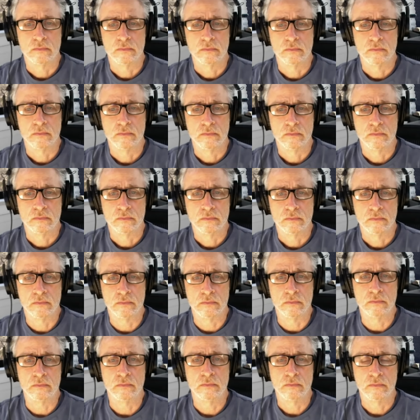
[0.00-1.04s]

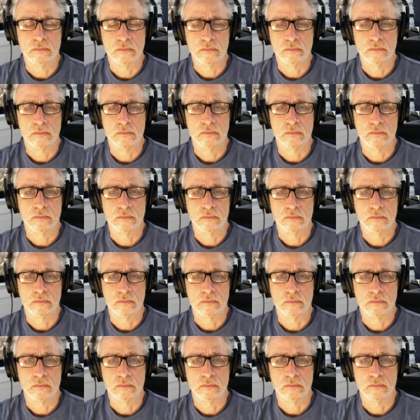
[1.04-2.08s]

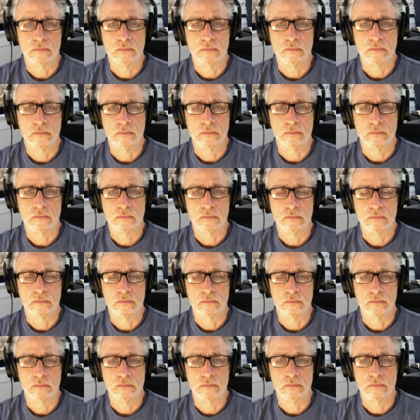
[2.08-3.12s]

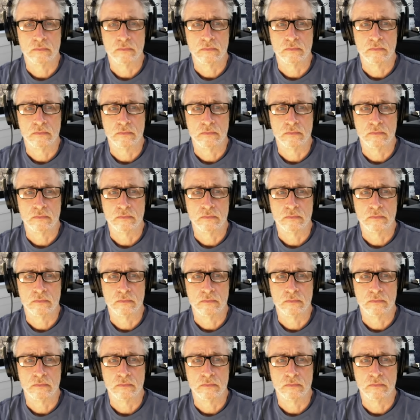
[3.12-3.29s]
This person isn't speaking.